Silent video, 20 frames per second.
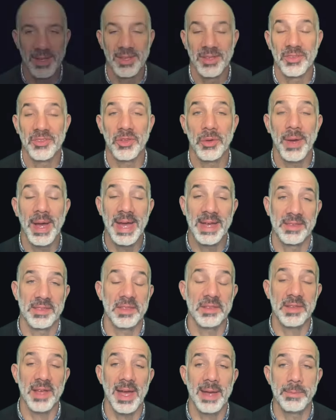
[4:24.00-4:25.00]
So as the
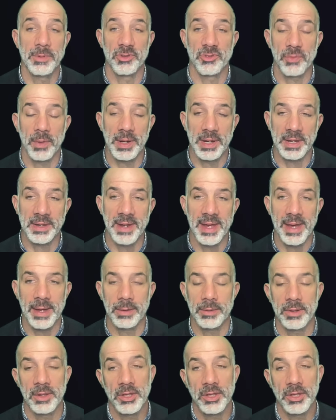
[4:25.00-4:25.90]
timer is running down,